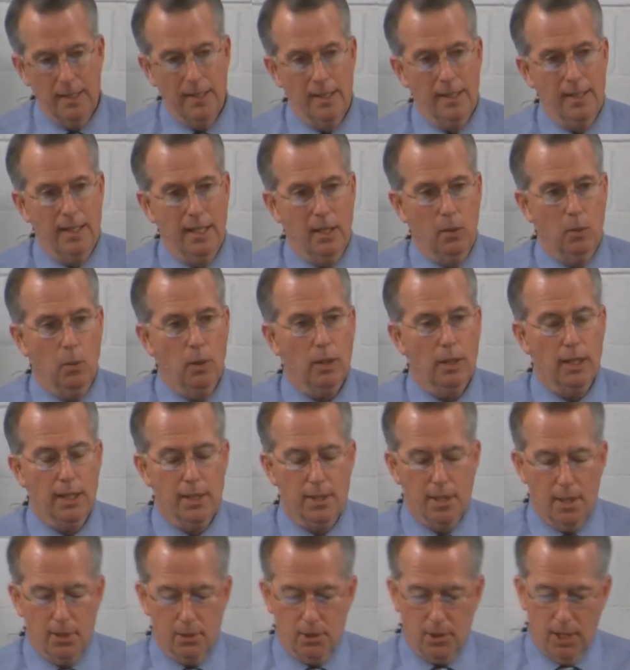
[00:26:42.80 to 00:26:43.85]
It really
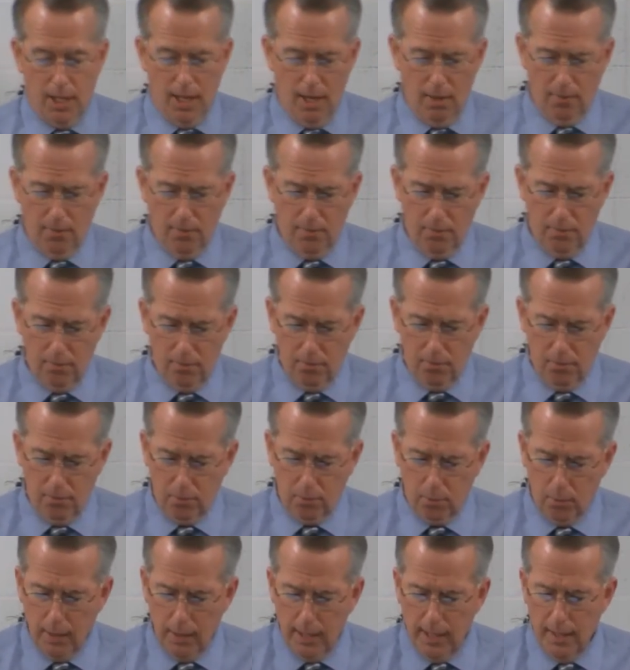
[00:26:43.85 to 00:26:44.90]
does have
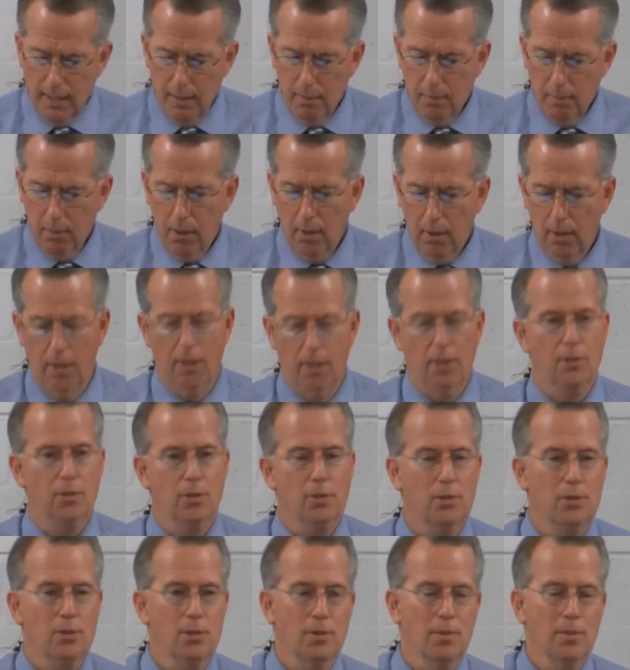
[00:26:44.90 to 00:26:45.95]
three
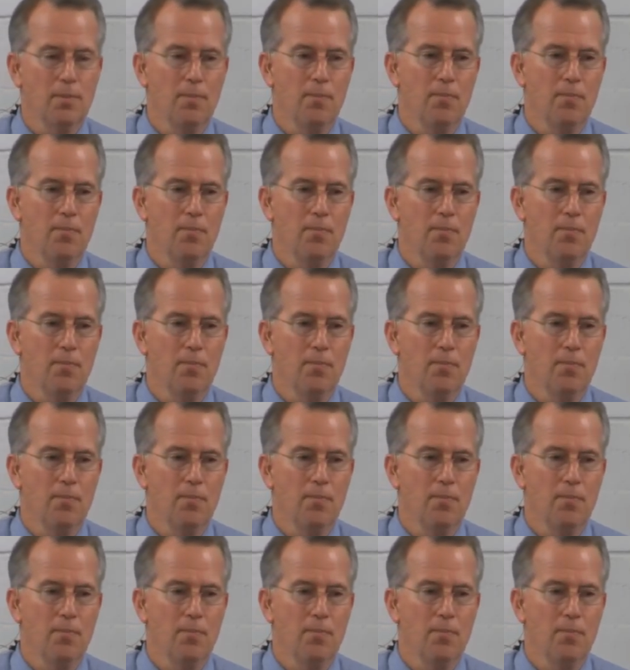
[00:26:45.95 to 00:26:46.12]
parts.